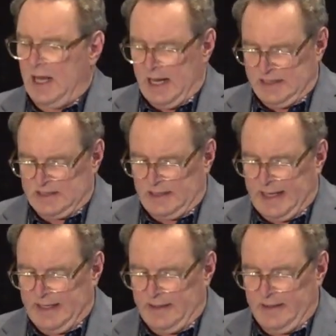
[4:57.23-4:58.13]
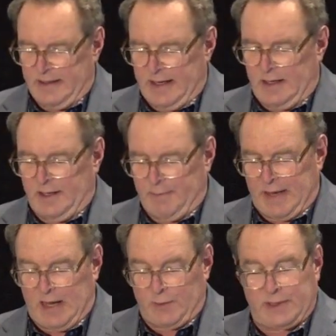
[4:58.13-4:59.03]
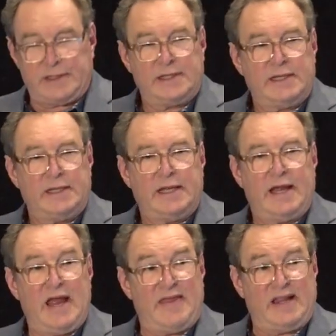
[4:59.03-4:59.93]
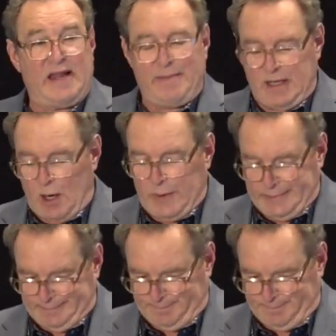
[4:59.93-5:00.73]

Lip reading: isolated, and unempowered, and they let me know it.